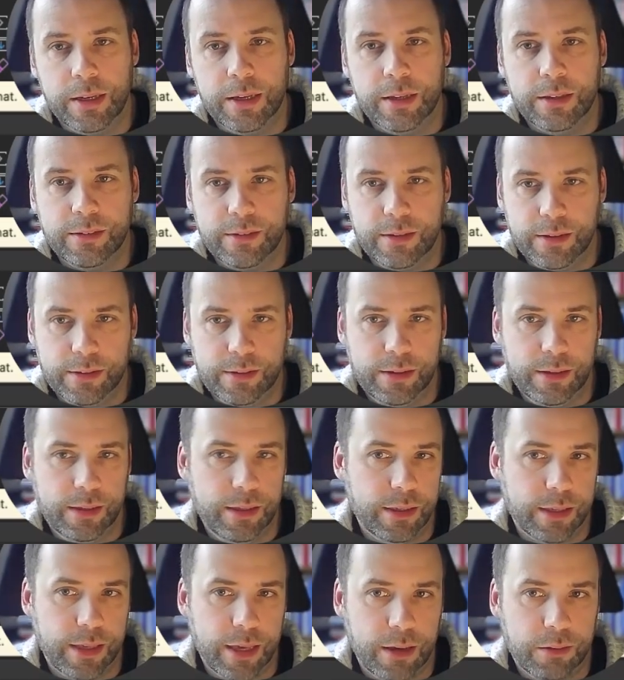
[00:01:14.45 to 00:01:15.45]
city,
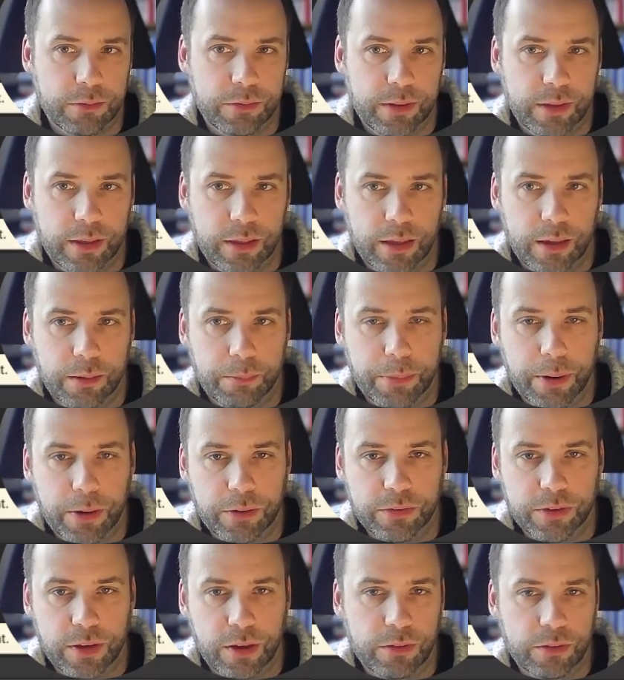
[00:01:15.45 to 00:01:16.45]
county and
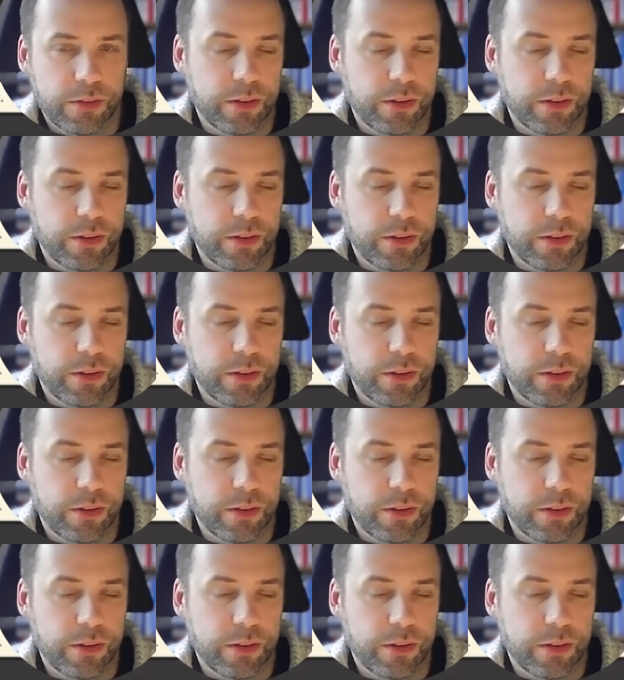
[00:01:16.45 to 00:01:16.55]
postcode.